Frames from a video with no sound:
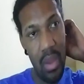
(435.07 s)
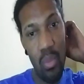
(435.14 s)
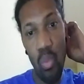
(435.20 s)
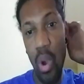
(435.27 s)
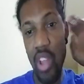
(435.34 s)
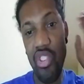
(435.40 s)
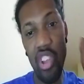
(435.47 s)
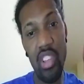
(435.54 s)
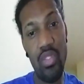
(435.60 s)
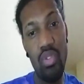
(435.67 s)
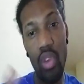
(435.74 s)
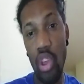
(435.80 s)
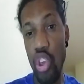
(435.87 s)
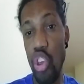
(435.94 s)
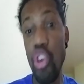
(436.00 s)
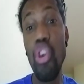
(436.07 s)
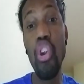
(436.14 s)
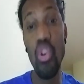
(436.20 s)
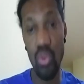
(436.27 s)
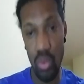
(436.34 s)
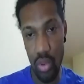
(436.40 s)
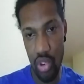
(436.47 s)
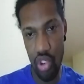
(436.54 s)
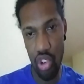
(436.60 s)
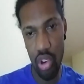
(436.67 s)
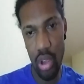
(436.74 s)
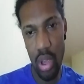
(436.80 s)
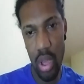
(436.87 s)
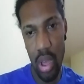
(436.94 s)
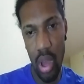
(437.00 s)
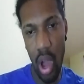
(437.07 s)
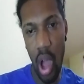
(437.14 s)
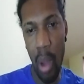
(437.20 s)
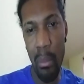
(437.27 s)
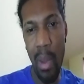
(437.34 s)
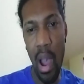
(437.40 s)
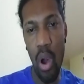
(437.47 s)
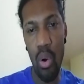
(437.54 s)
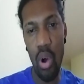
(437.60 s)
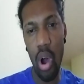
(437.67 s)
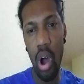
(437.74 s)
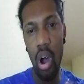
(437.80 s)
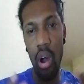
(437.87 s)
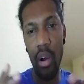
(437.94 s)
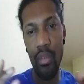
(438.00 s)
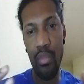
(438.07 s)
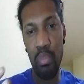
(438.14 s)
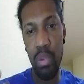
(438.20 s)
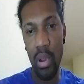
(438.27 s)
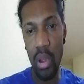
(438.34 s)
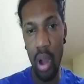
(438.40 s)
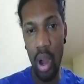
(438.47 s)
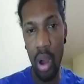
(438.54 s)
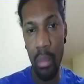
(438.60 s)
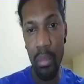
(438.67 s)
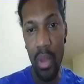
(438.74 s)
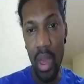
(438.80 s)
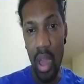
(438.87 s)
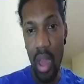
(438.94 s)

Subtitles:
which is huge amount of,